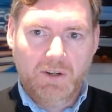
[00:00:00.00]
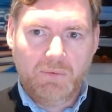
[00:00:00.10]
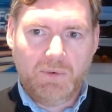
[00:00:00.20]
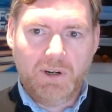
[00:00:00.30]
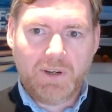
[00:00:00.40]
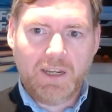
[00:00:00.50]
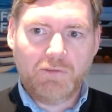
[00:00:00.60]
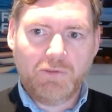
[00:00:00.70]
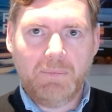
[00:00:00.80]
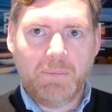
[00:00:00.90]
we're looking
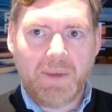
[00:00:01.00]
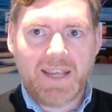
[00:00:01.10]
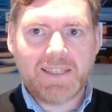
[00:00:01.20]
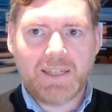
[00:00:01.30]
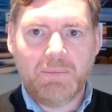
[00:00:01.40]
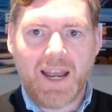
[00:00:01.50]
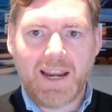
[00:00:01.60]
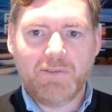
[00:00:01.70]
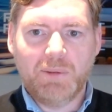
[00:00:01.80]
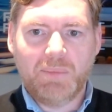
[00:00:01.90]
for the best
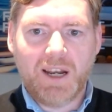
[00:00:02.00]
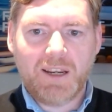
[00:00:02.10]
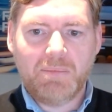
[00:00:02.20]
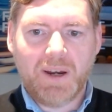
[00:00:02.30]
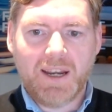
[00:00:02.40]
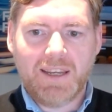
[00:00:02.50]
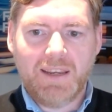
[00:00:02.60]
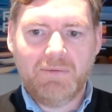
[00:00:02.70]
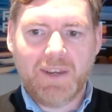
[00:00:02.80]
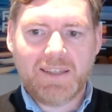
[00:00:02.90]
bang for the buck by
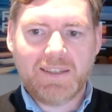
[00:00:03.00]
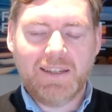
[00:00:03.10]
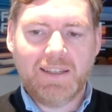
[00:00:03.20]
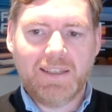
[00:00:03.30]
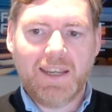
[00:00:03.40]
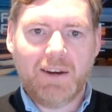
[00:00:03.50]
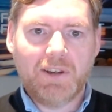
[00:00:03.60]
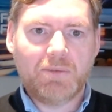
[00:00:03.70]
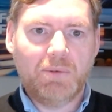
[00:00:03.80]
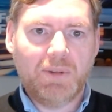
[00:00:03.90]
investing in the
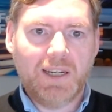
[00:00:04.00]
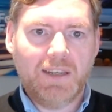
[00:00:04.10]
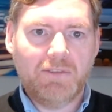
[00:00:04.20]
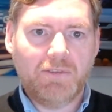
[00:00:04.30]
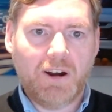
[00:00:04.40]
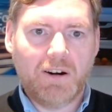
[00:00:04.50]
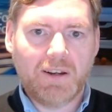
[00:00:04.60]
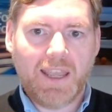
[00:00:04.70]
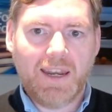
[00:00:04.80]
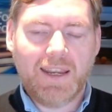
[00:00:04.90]
areas we believe
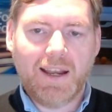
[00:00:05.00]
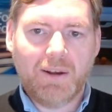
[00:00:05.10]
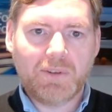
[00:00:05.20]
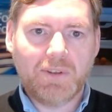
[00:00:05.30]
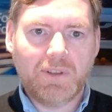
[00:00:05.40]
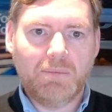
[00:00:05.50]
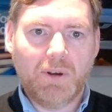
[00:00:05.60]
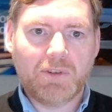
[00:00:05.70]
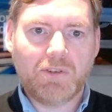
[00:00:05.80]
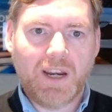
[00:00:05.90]
are getting out to the
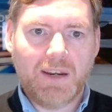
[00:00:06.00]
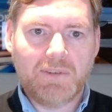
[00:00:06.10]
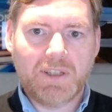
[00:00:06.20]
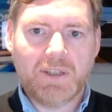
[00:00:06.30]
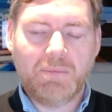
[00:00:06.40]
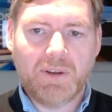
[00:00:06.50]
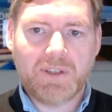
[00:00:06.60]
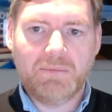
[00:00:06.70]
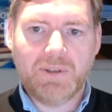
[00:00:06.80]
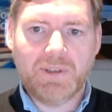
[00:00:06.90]
most drivers as
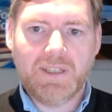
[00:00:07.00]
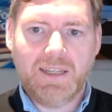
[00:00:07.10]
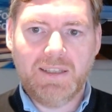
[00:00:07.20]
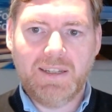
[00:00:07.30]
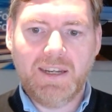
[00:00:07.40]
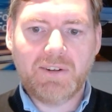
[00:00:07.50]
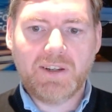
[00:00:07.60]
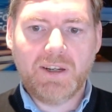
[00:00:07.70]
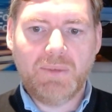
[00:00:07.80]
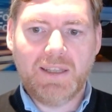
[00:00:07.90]
possible in the near
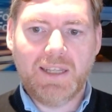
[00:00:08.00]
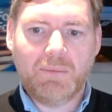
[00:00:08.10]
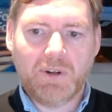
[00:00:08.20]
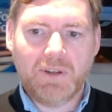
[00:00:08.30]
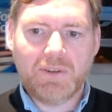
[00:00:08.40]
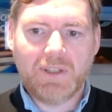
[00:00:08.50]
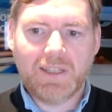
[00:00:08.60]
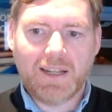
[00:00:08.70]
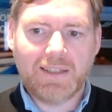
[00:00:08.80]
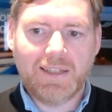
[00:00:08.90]
term. And then we're using
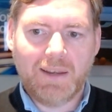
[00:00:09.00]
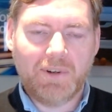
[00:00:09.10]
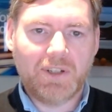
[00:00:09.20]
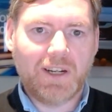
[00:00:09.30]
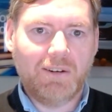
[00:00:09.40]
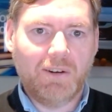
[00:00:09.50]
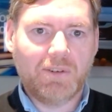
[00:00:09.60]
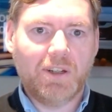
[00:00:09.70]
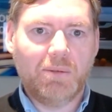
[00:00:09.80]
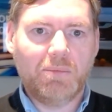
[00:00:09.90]
that to leverage our
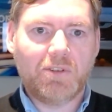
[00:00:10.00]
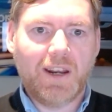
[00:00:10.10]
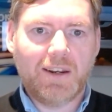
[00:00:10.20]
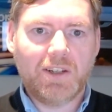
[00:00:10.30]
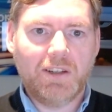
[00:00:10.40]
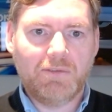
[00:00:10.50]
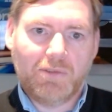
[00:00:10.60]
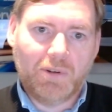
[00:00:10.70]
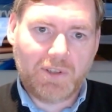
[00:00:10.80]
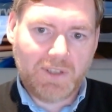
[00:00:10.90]
long-term strategy.
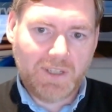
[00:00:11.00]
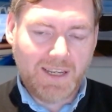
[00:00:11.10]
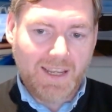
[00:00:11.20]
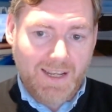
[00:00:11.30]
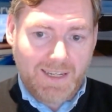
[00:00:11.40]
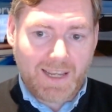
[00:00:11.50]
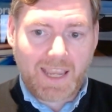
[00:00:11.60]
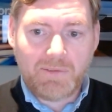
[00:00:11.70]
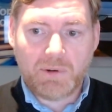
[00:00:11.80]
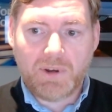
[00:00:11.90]
Of course, like
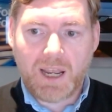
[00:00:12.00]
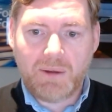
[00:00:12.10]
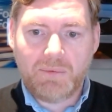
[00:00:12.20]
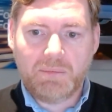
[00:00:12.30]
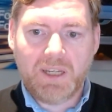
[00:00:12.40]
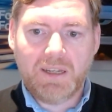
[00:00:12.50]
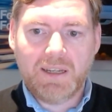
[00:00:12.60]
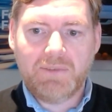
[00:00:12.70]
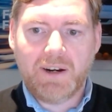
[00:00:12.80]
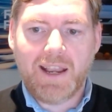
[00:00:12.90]
everyone, I would be
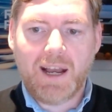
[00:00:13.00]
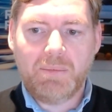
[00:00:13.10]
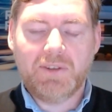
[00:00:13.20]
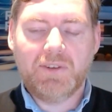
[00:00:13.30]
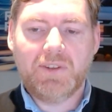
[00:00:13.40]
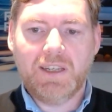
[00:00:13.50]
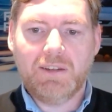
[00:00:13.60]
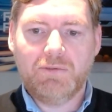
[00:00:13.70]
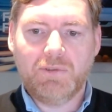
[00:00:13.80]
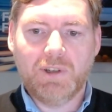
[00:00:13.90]
very happy to
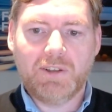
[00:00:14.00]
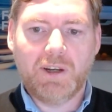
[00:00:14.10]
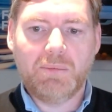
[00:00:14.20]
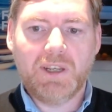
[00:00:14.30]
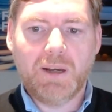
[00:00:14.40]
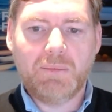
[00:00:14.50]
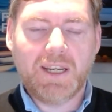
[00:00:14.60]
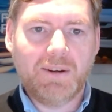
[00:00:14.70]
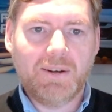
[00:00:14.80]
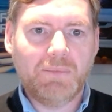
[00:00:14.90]
see full autonomy
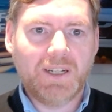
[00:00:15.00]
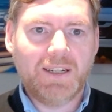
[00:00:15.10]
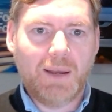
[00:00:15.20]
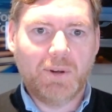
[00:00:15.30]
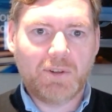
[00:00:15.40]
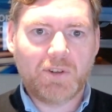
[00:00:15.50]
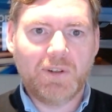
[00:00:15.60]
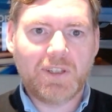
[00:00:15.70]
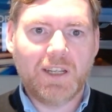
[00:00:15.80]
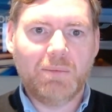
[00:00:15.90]
coming out, but I'm not sure
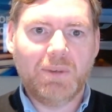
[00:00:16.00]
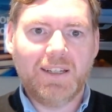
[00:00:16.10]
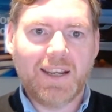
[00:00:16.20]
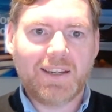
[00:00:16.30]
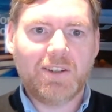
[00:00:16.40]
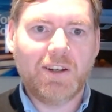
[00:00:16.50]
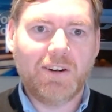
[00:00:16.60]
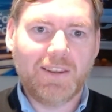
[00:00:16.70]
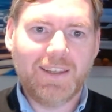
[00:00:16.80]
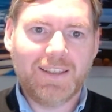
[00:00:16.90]
it's going to be next
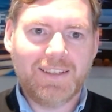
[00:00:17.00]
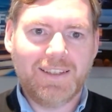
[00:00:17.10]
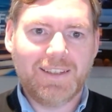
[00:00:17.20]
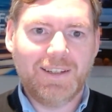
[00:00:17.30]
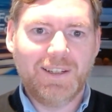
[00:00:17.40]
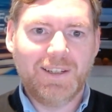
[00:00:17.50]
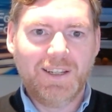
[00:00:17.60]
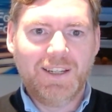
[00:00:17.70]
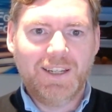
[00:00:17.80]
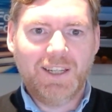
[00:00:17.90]
year. I think this is a
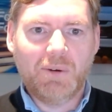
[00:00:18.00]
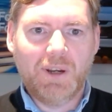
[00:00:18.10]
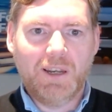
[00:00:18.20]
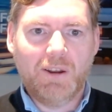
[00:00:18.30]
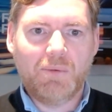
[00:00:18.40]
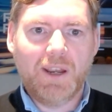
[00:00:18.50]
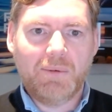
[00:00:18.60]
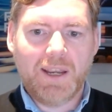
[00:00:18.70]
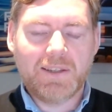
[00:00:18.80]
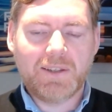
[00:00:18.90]
long way
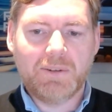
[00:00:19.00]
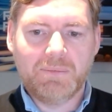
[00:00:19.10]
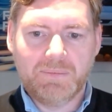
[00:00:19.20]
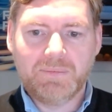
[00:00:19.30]
away. So